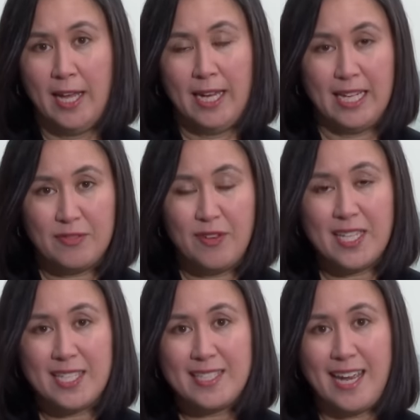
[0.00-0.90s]
it's fair
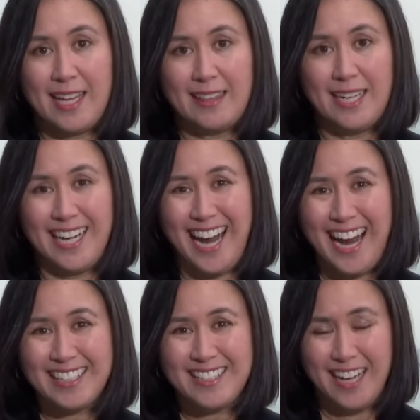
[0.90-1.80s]
to say that it
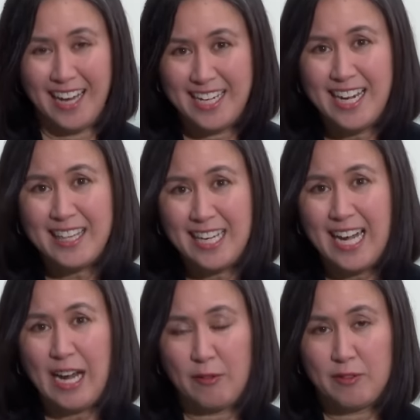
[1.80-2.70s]
adds another
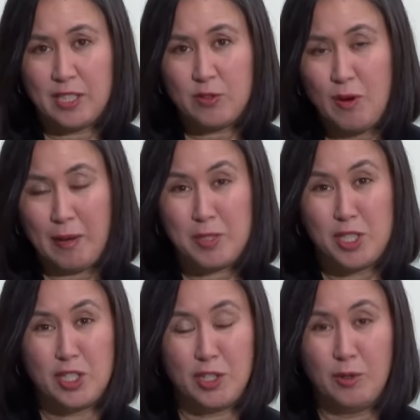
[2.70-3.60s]
layer of
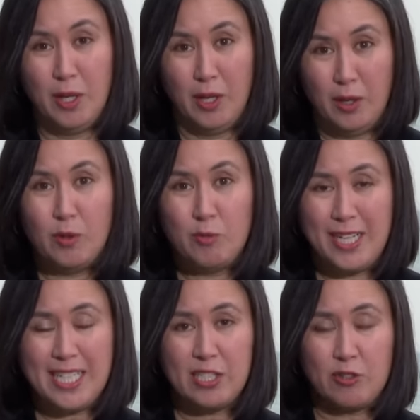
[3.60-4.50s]
disruption to
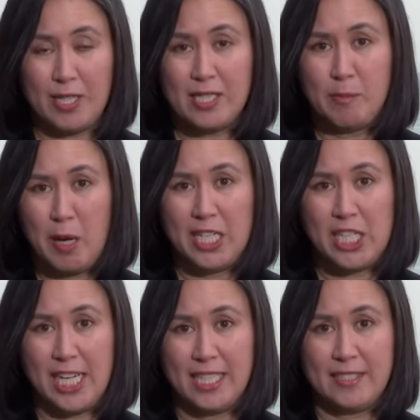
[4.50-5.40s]
already stressed supply
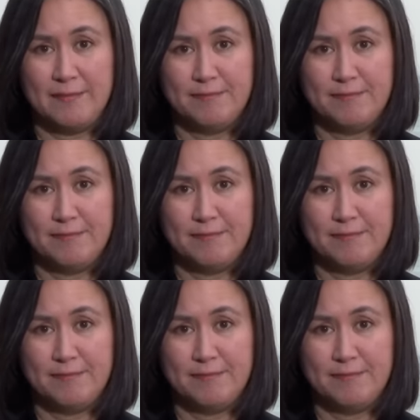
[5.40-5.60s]
chains.